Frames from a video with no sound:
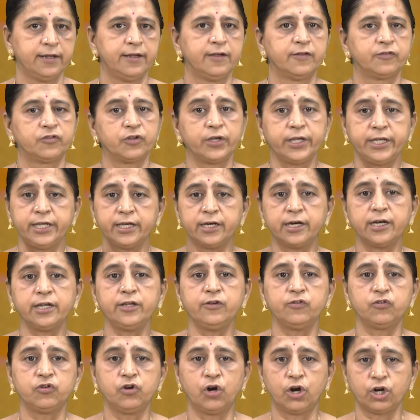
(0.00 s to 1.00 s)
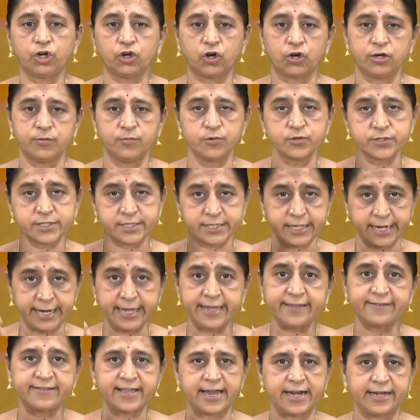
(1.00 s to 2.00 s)
So here you got almost
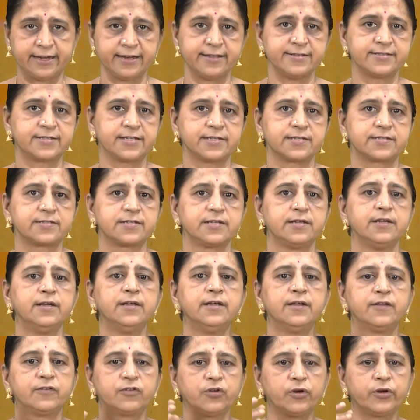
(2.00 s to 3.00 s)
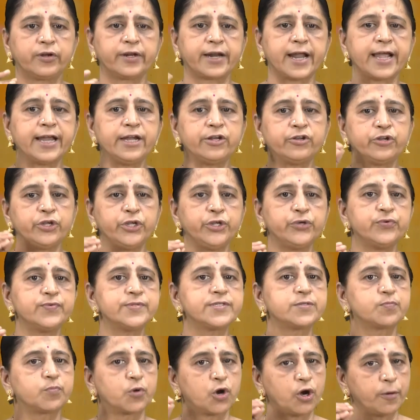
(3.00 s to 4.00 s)
3 sentences. So try to
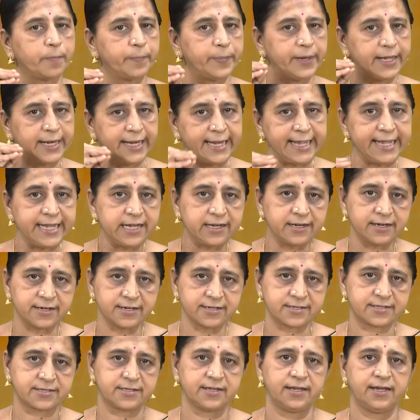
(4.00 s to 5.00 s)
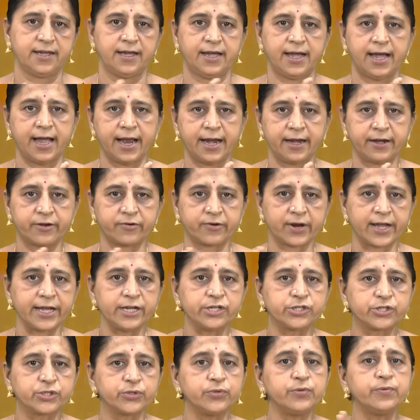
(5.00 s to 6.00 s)
use proper linkers and try
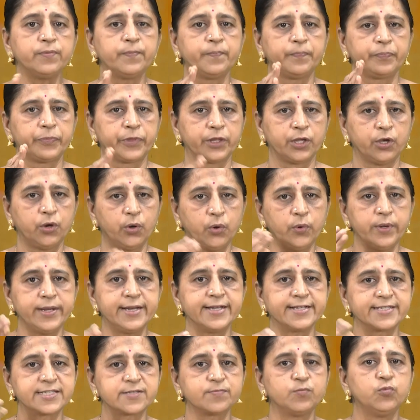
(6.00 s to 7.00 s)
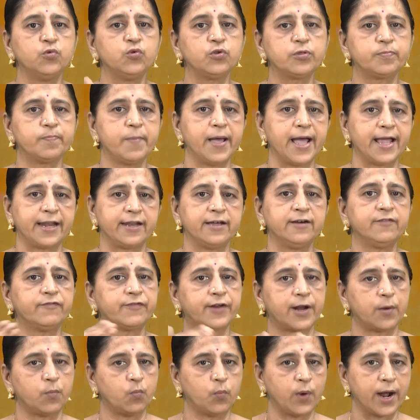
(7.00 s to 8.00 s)
to go in a smooth manner
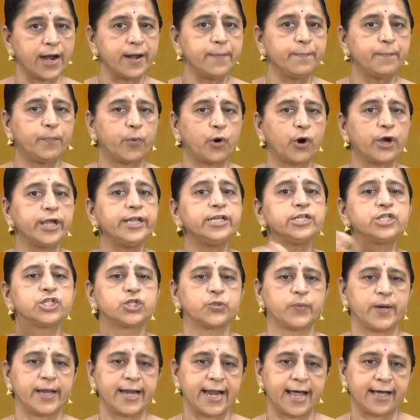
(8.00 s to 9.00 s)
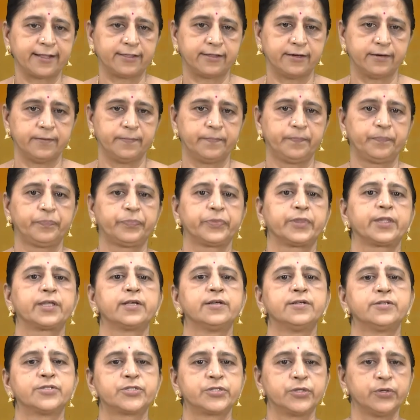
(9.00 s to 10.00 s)
from one point to another.
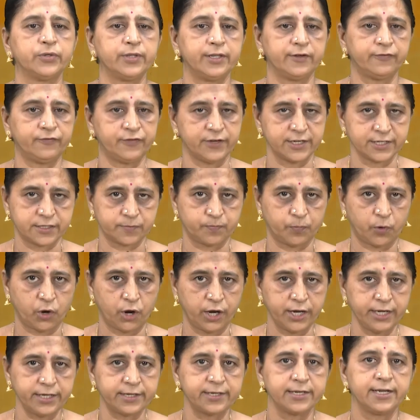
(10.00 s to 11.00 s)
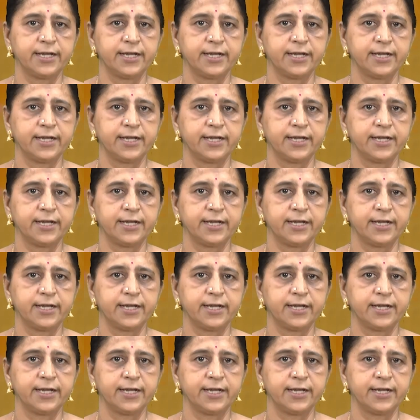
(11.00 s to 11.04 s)
So the first point,